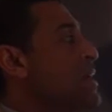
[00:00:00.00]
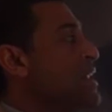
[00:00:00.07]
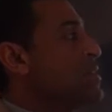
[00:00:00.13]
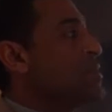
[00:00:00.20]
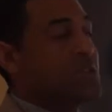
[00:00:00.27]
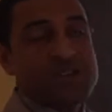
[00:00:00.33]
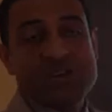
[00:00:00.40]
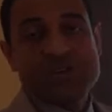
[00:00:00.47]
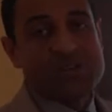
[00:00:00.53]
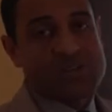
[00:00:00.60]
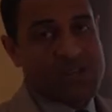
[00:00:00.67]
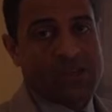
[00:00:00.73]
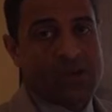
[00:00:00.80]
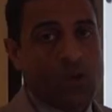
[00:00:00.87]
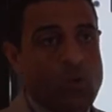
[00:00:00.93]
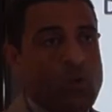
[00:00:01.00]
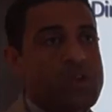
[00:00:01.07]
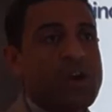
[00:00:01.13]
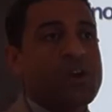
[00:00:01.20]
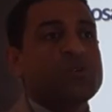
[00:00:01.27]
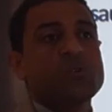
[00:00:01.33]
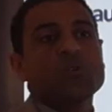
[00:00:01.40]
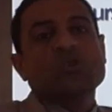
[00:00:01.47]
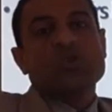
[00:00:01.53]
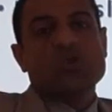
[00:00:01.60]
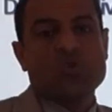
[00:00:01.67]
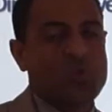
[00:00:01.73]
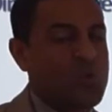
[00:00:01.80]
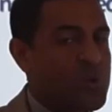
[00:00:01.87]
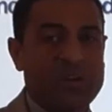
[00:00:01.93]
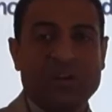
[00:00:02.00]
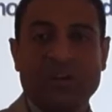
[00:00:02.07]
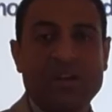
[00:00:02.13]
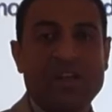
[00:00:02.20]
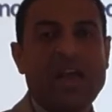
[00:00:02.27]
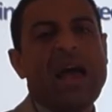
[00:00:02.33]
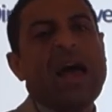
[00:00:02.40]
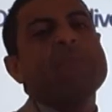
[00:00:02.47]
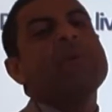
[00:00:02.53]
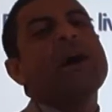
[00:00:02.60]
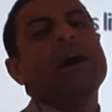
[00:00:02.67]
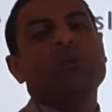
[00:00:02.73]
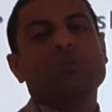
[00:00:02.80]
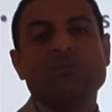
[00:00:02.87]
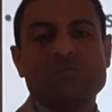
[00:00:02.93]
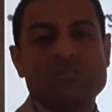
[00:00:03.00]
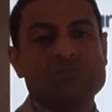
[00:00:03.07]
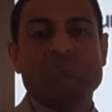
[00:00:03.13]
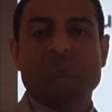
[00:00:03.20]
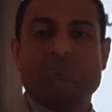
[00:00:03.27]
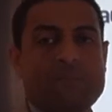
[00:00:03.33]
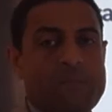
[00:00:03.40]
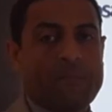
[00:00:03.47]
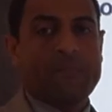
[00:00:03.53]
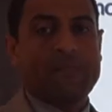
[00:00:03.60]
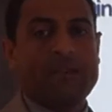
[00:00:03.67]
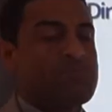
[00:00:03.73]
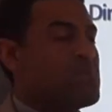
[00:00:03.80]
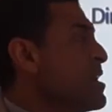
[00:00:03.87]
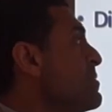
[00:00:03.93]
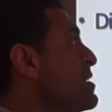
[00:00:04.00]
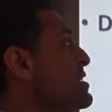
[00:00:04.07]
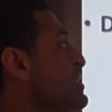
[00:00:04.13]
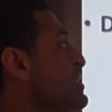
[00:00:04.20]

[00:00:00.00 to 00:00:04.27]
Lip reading: million years ago, we are not sure about. Maybe